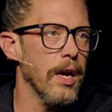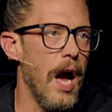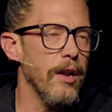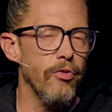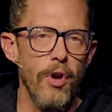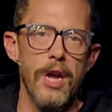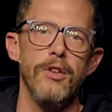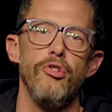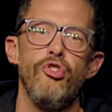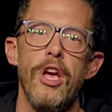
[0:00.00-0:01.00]
God is trying
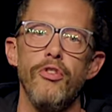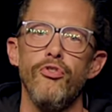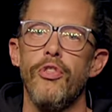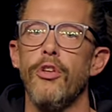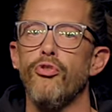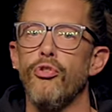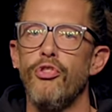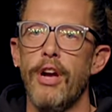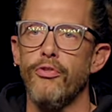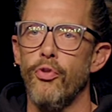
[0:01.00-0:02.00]
to change the
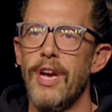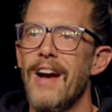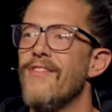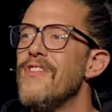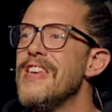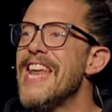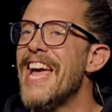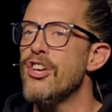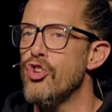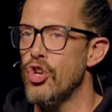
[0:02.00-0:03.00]
trajectory of
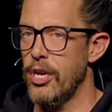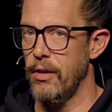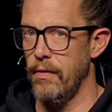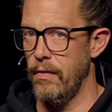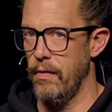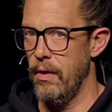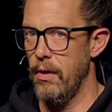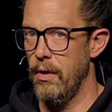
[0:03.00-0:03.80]
nations,